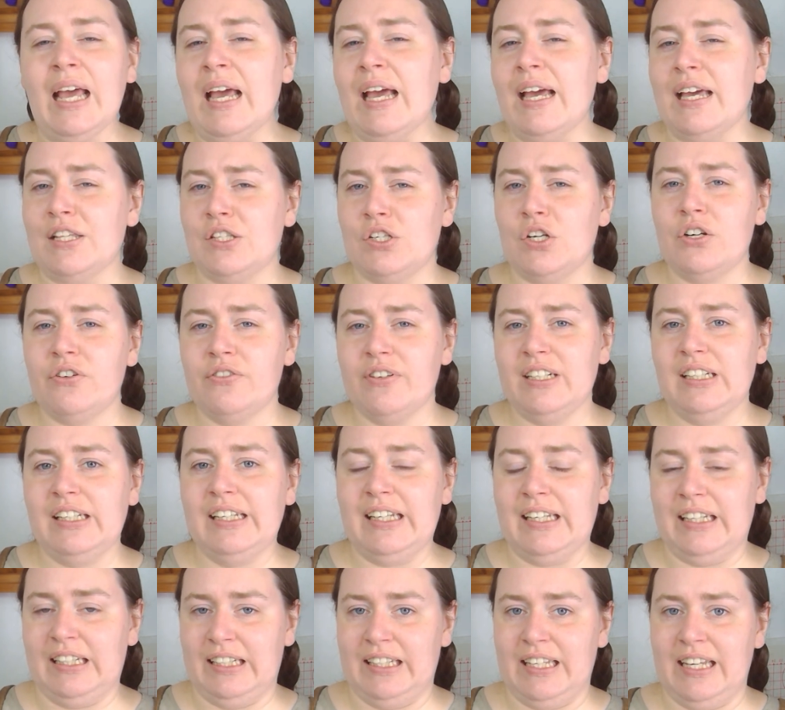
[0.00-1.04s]
It's not
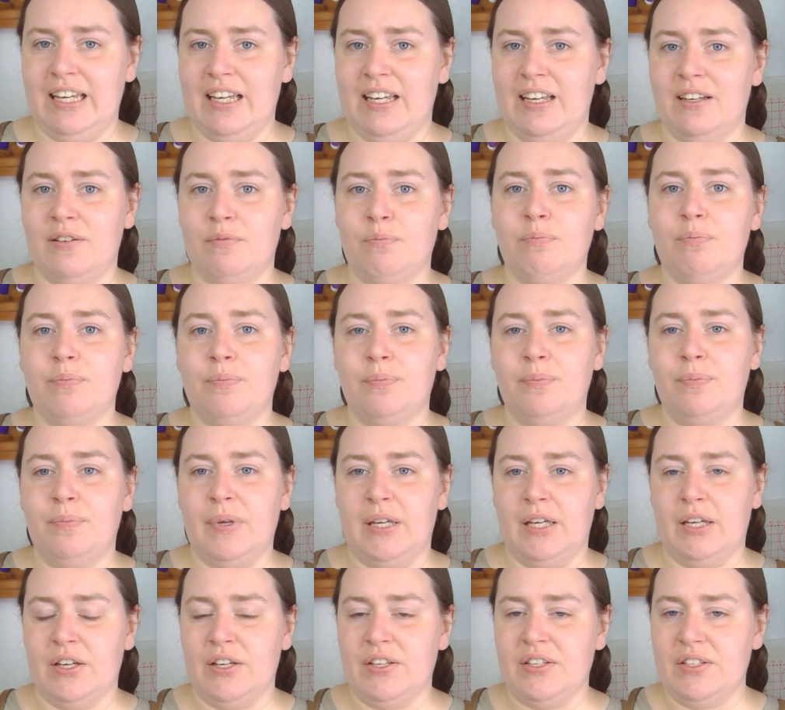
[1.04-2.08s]
really clear
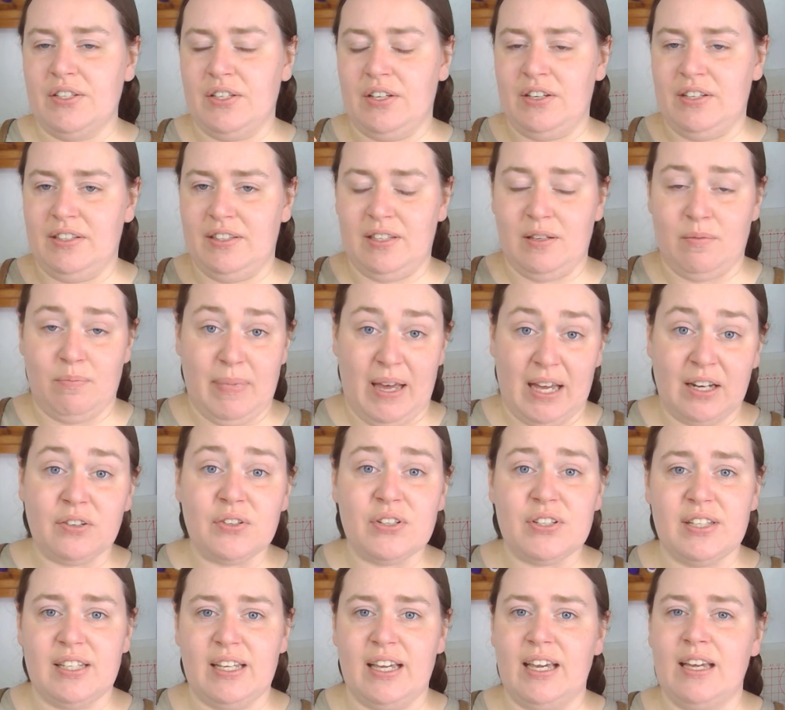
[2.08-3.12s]
because it's a
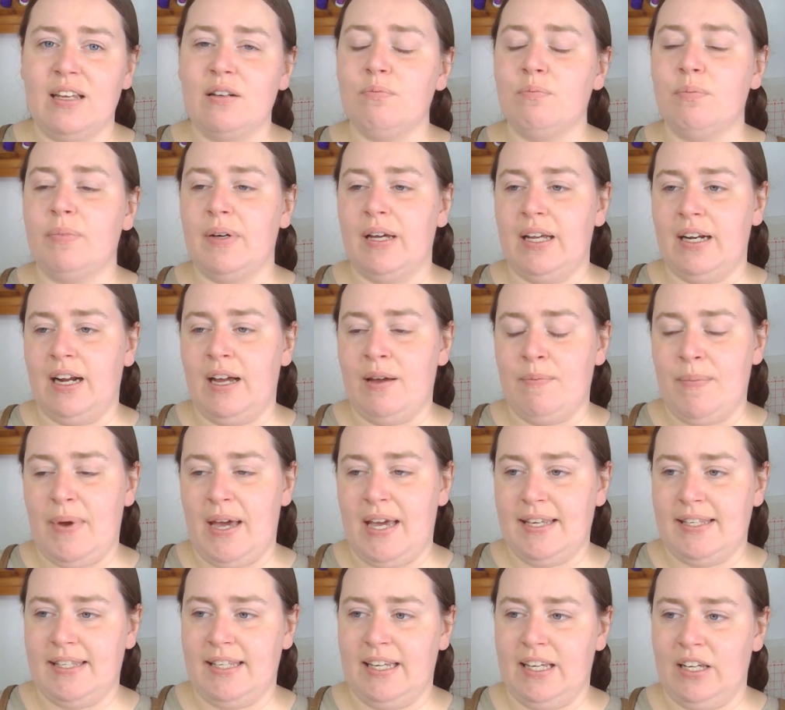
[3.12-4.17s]
battle scene, but I'm
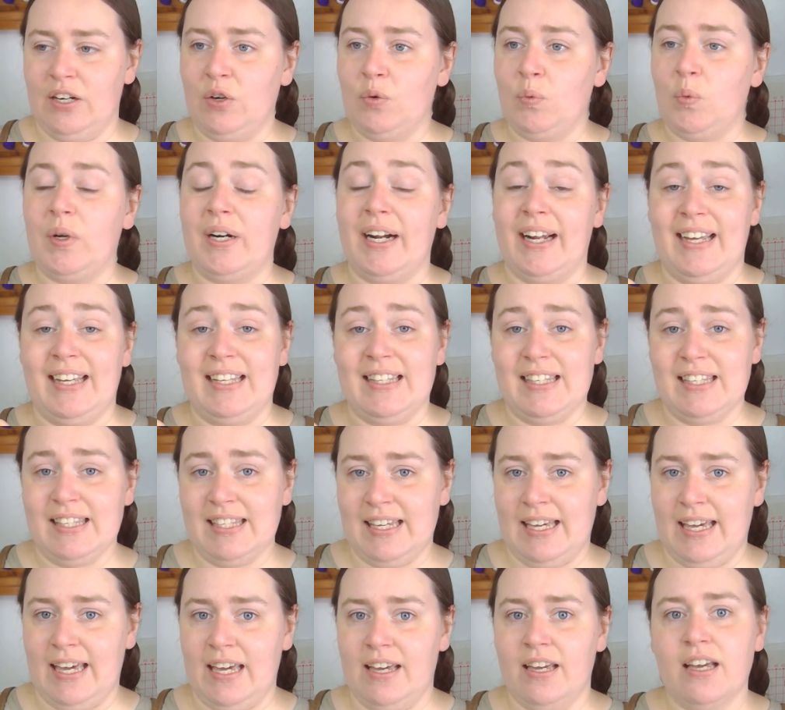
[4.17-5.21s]
basing it on what I can
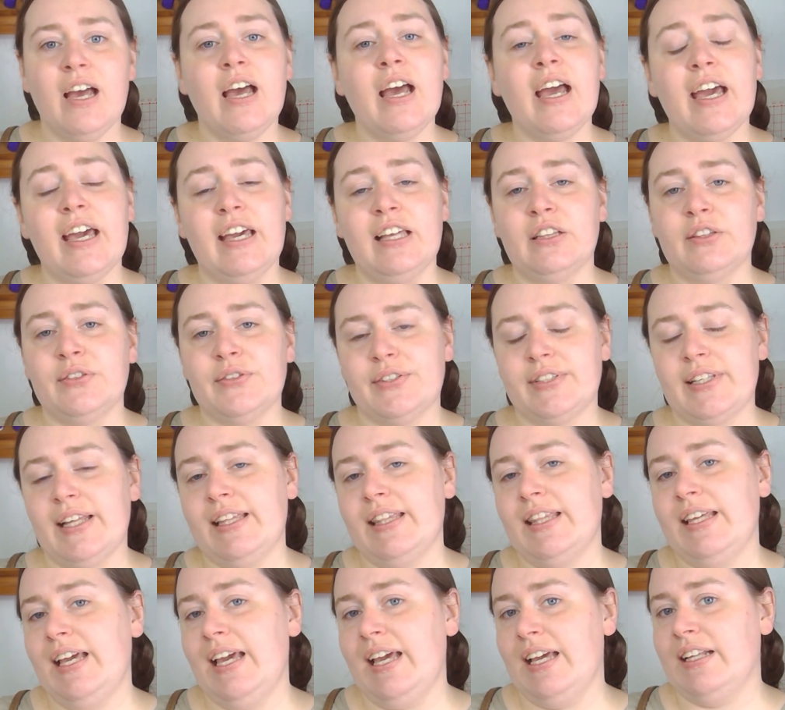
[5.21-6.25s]
see. It looks
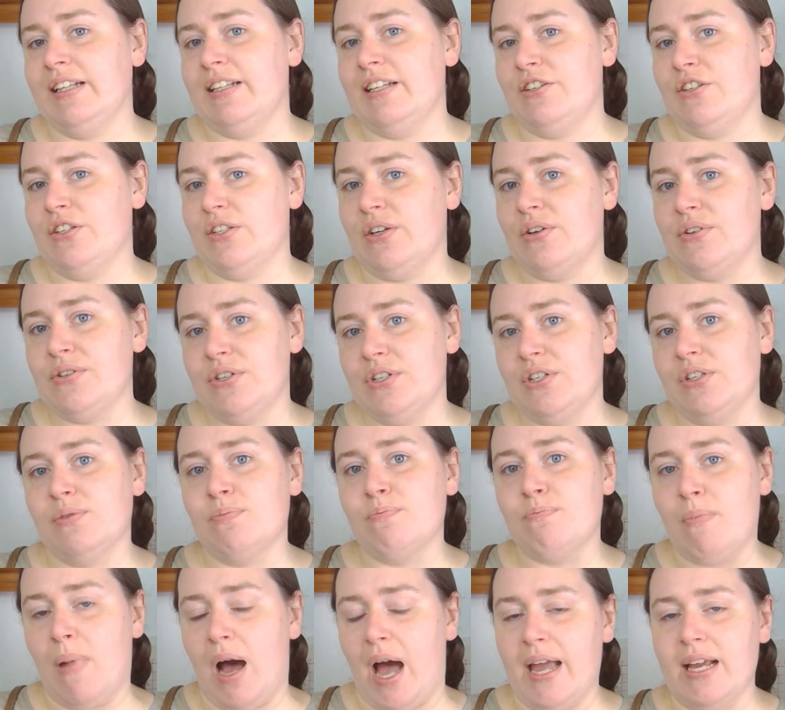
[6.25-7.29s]
like the English soldiers
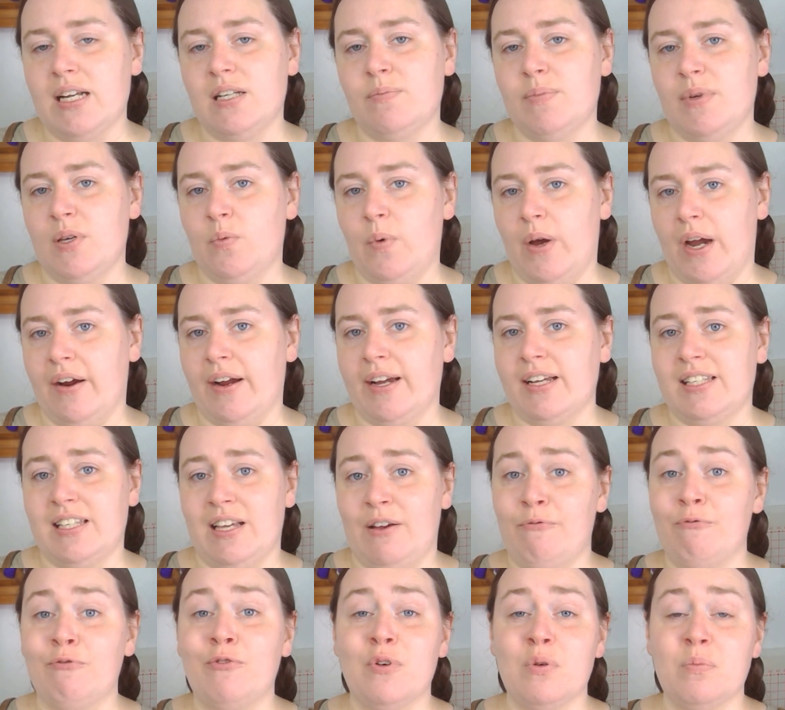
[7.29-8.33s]
might be wearing
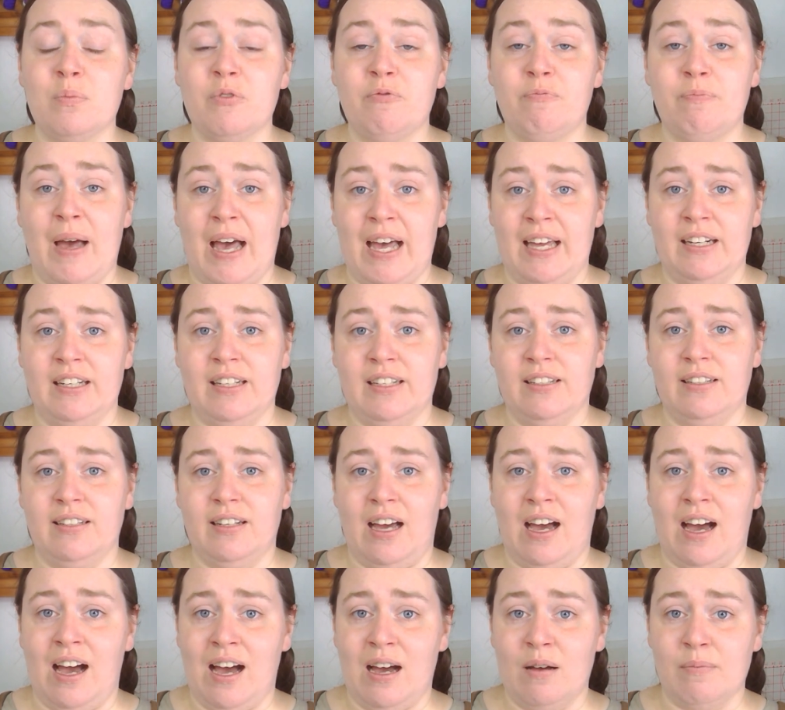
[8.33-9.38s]
some form of padded
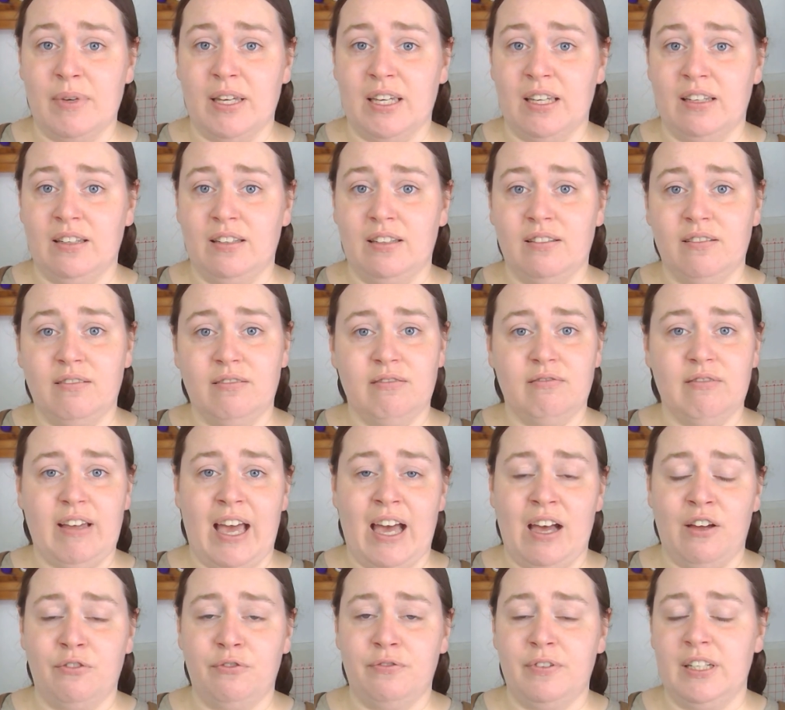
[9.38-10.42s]
arming
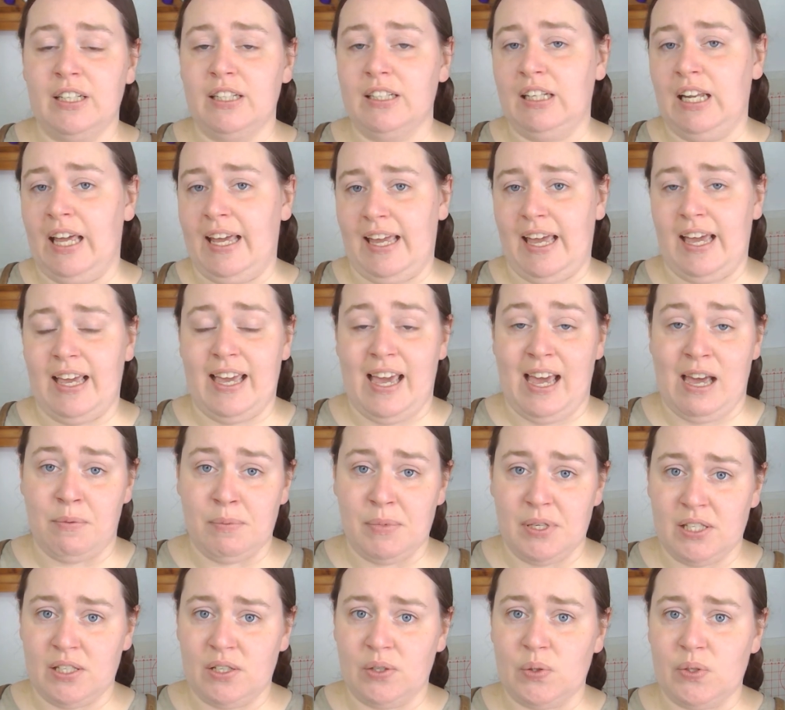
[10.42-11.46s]
outfit, like a
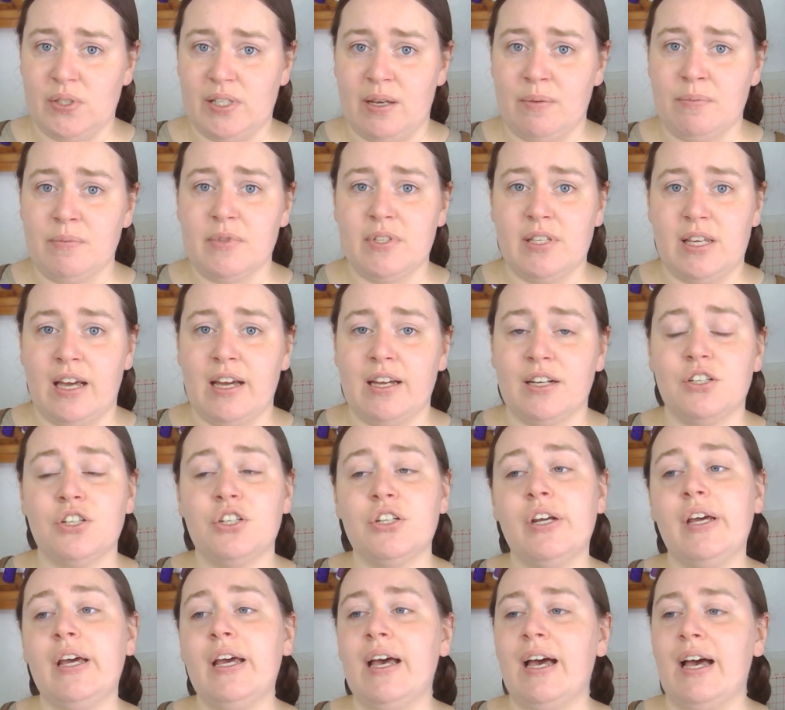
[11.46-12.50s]
gambeson or some such.